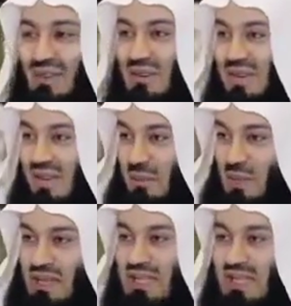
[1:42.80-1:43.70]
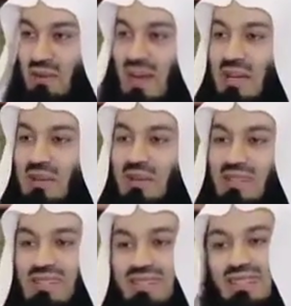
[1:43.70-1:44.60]
So they're putting. Why?
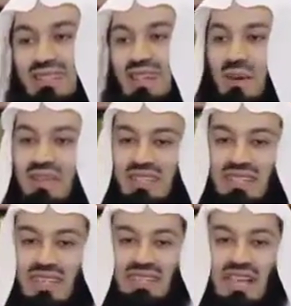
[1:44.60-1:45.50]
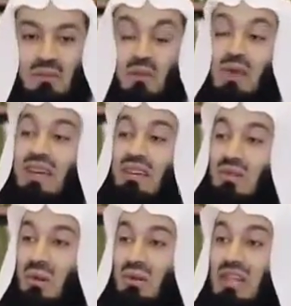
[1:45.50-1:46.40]
Because they're wasting their time. We are
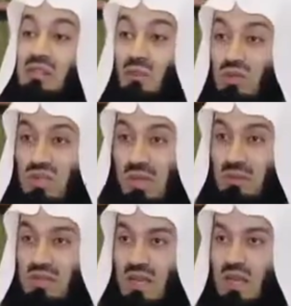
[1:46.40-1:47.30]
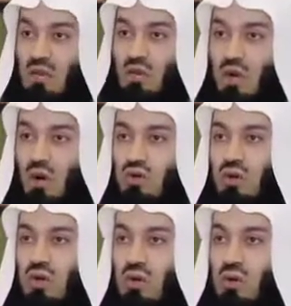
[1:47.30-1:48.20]
taught as Muslims, you go
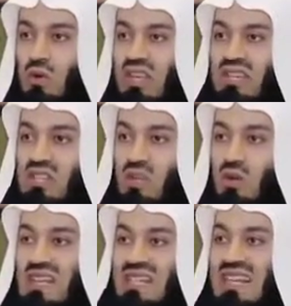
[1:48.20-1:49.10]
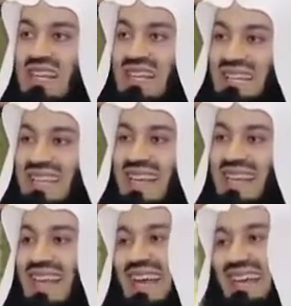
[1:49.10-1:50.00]
to the loo, it is known as liqada
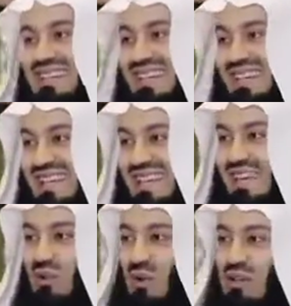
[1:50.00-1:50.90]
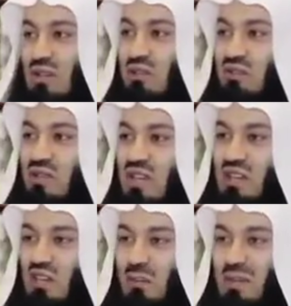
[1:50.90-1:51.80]
il-haja, in order to
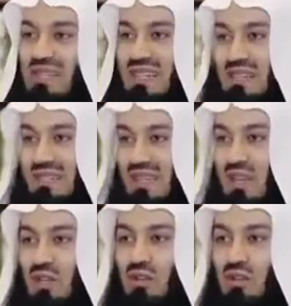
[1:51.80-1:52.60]
finish your business.